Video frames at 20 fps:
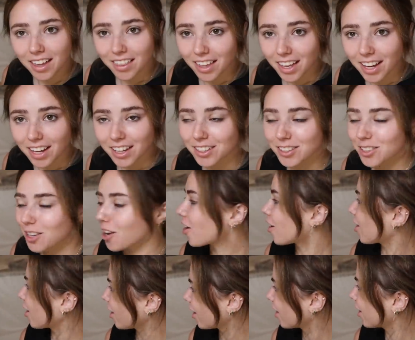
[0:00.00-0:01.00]
Things
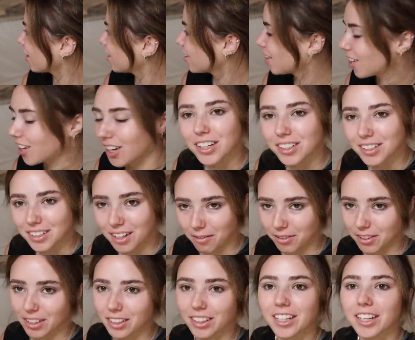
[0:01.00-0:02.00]
are
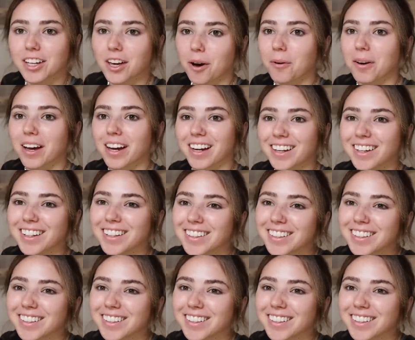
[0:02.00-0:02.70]
definitely going.